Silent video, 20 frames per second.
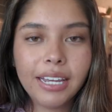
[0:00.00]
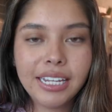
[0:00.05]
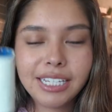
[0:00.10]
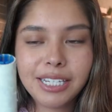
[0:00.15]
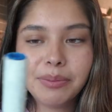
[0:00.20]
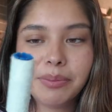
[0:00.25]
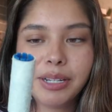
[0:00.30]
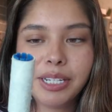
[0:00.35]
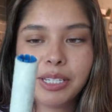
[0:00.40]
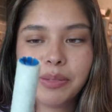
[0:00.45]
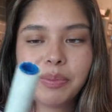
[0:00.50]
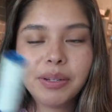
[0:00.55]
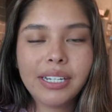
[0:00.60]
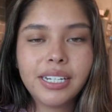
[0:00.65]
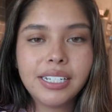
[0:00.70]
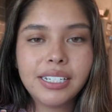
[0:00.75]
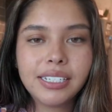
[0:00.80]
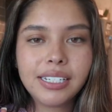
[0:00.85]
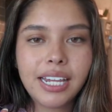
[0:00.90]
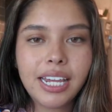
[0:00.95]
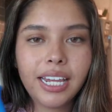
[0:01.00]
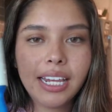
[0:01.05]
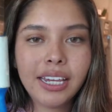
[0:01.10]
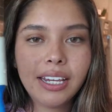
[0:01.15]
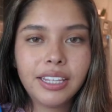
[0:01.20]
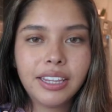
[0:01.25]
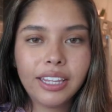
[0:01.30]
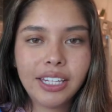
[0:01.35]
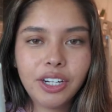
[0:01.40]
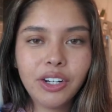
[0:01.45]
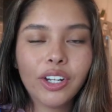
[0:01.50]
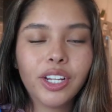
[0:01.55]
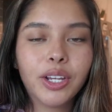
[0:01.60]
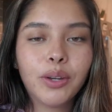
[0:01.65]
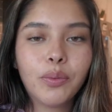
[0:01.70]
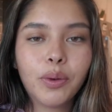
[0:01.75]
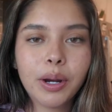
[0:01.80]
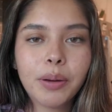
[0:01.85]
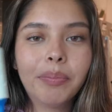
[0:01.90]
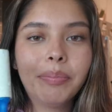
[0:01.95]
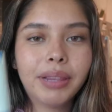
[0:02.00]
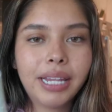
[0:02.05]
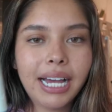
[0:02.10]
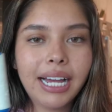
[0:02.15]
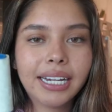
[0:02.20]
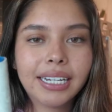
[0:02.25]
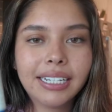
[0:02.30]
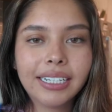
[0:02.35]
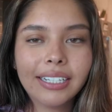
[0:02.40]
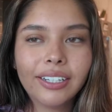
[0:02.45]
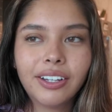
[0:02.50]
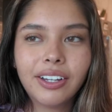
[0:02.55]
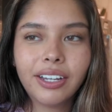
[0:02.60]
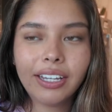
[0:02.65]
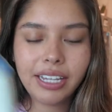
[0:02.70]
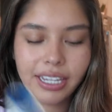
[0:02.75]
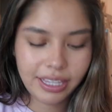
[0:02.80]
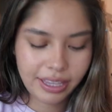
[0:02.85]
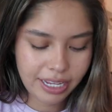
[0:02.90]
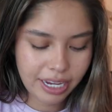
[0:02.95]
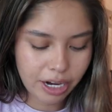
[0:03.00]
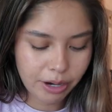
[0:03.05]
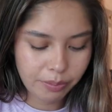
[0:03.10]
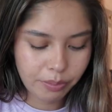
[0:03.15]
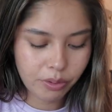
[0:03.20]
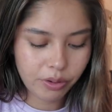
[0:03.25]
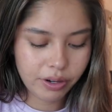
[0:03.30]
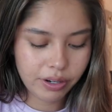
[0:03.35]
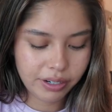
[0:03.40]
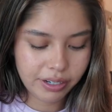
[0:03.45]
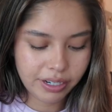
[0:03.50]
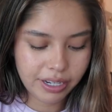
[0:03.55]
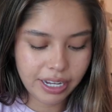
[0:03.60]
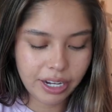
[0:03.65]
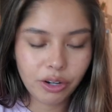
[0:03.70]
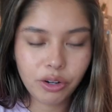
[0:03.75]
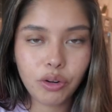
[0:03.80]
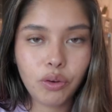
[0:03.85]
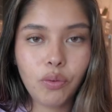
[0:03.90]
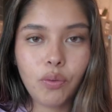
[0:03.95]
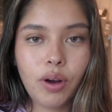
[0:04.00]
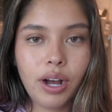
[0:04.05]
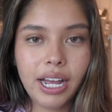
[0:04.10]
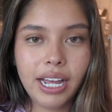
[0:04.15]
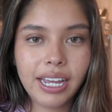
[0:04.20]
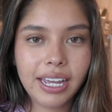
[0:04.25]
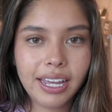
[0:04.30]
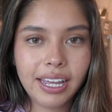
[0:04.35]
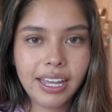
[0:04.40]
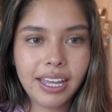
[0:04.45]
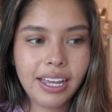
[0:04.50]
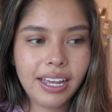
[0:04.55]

It's a must because I literally wear black in the airport. I don't know why.